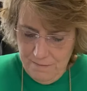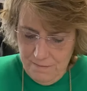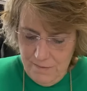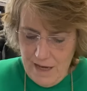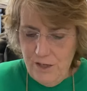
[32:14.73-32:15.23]

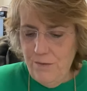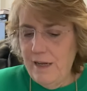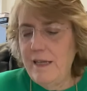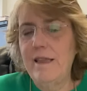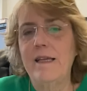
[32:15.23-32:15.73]
They do
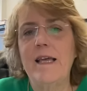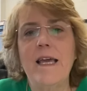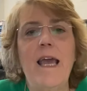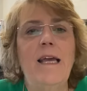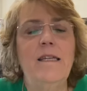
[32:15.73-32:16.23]
anything they
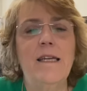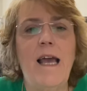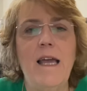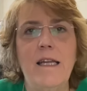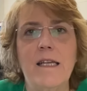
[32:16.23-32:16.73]
can to
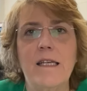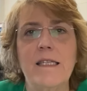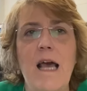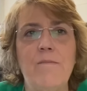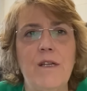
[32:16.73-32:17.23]
gain
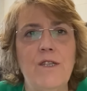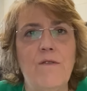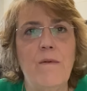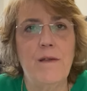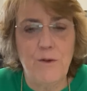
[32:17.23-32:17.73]
acceptance
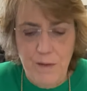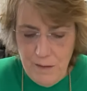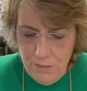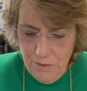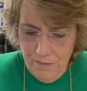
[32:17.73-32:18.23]
from other
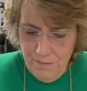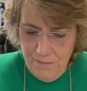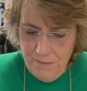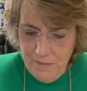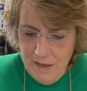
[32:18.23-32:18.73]
people.
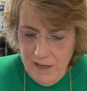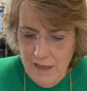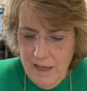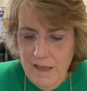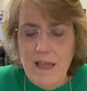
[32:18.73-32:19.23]

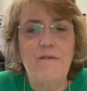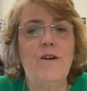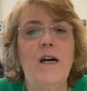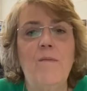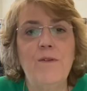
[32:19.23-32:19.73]
They feel
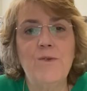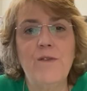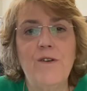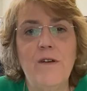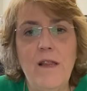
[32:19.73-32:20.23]
helpless when
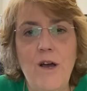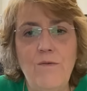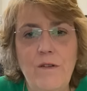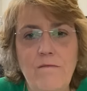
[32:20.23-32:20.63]
they're alone.